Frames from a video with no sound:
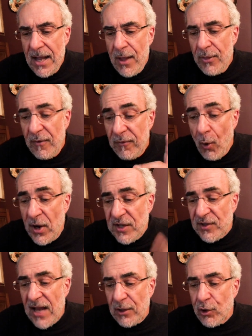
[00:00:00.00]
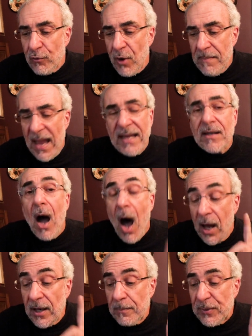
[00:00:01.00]
The voice had to remain
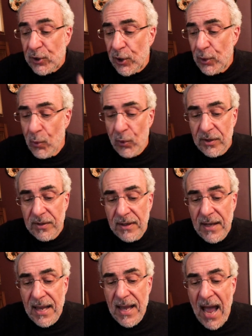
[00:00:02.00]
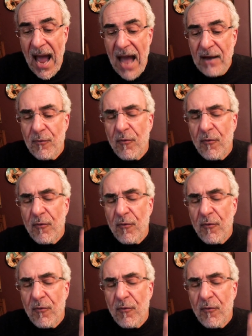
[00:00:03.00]
unobscured and